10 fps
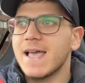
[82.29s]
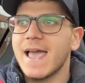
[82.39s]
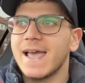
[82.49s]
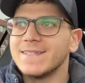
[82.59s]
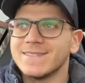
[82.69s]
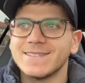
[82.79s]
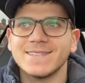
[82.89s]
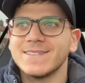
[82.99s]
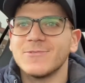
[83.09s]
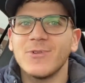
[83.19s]

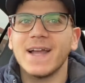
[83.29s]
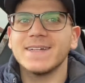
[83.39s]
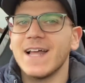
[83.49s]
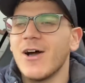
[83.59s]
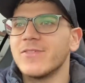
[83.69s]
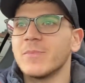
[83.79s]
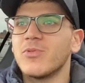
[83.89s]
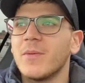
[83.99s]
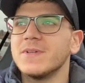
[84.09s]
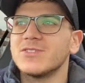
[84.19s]
and right now they're
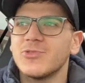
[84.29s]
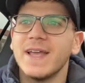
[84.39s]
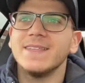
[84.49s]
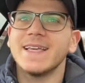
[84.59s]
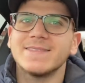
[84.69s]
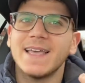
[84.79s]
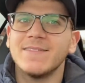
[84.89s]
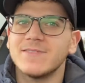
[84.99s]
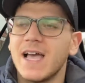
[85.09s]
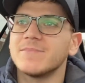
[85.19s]
probably trading at
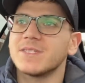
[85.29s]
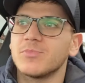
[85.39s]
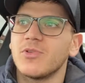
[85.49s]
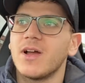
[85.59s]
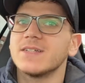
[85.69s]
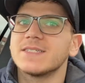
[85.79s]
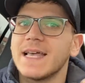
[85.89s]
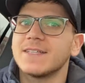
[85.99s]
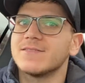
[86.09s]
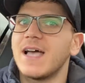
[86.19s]
10 times the price
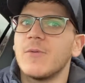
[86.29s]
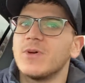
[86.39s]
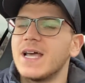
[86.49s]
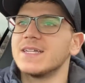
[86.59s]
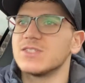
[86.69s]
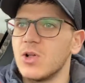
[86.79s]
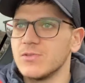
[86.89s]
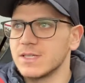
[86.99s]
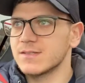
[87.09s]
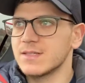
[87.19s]
at the time when I sold it.